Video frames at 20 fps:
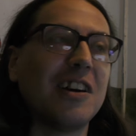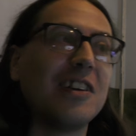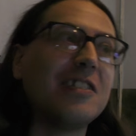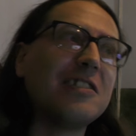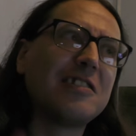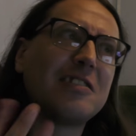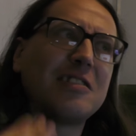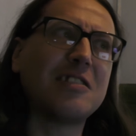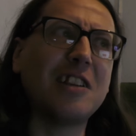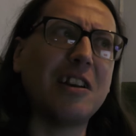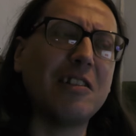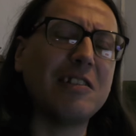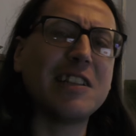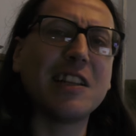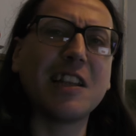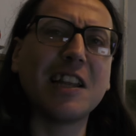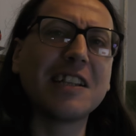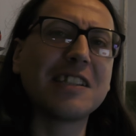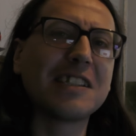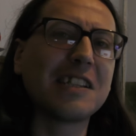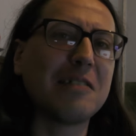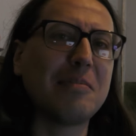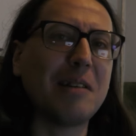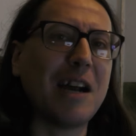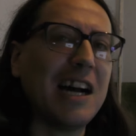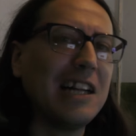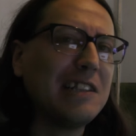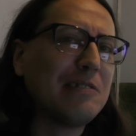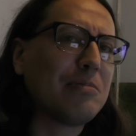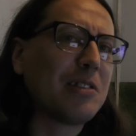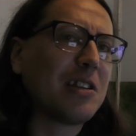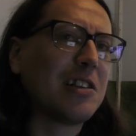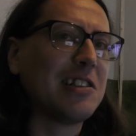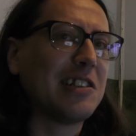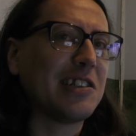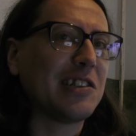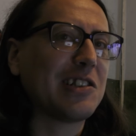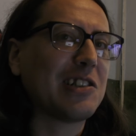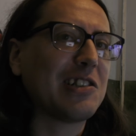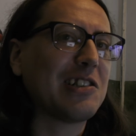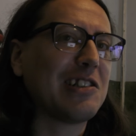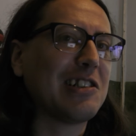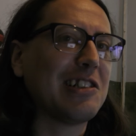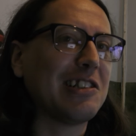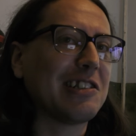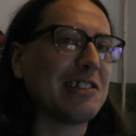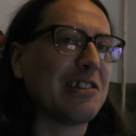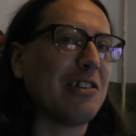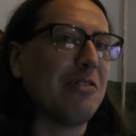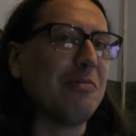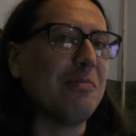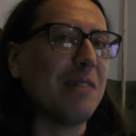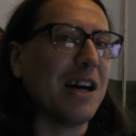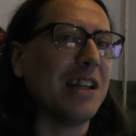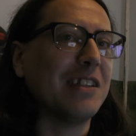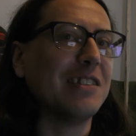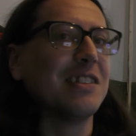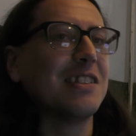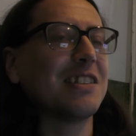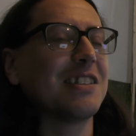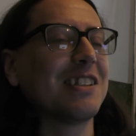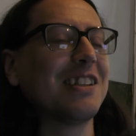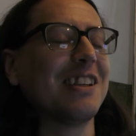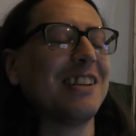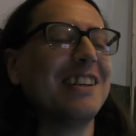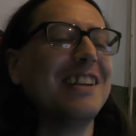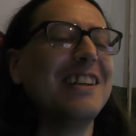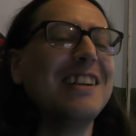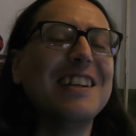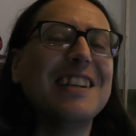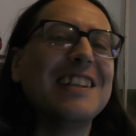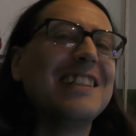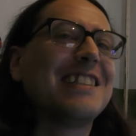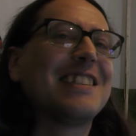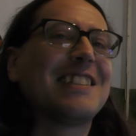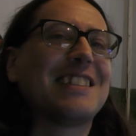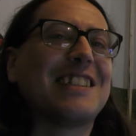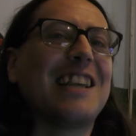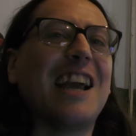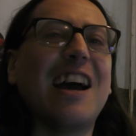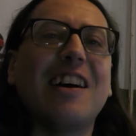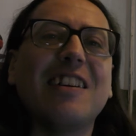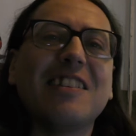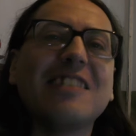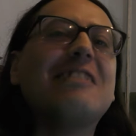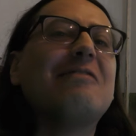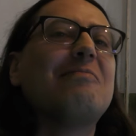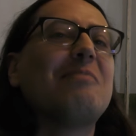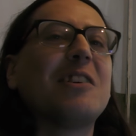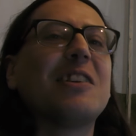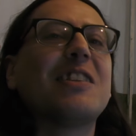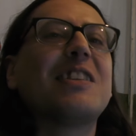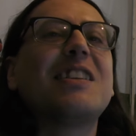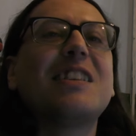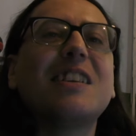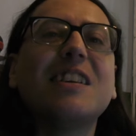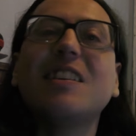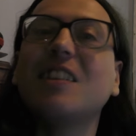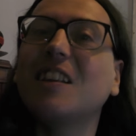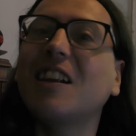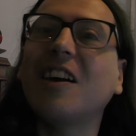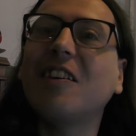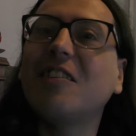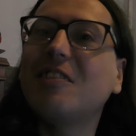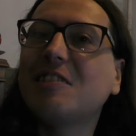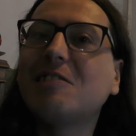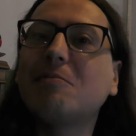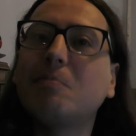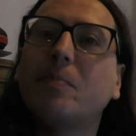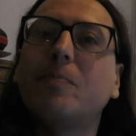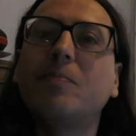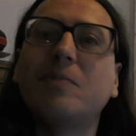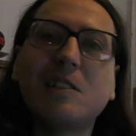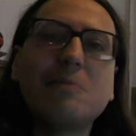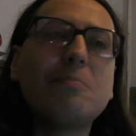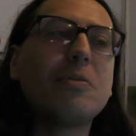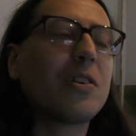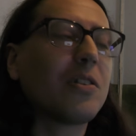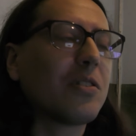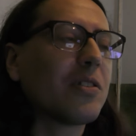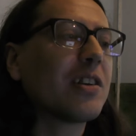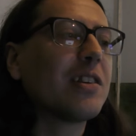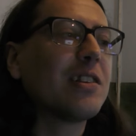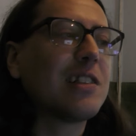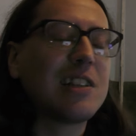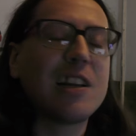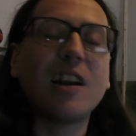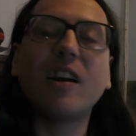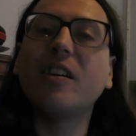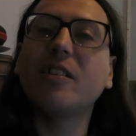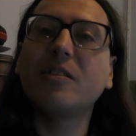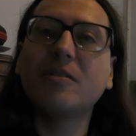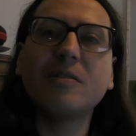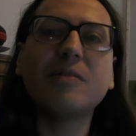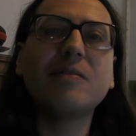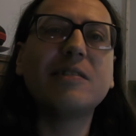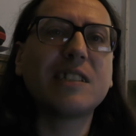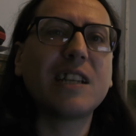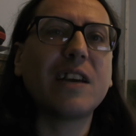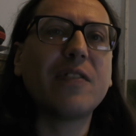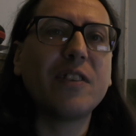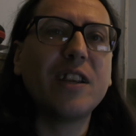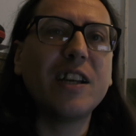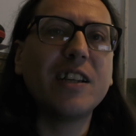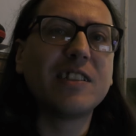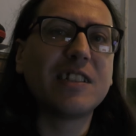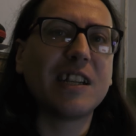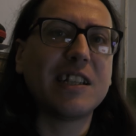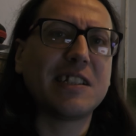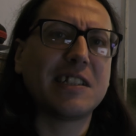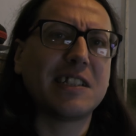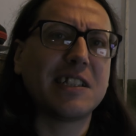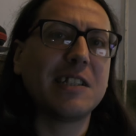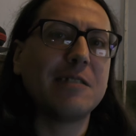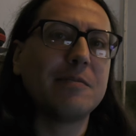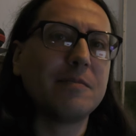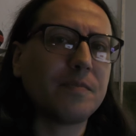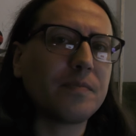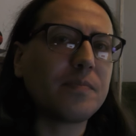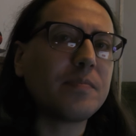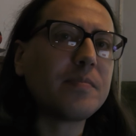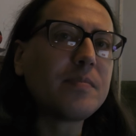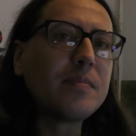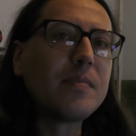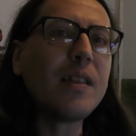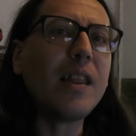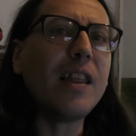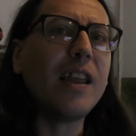And, you know, it's a link to the past because she's an old band. Yeah, but, you know, she put on a good show. It was definitely interesting.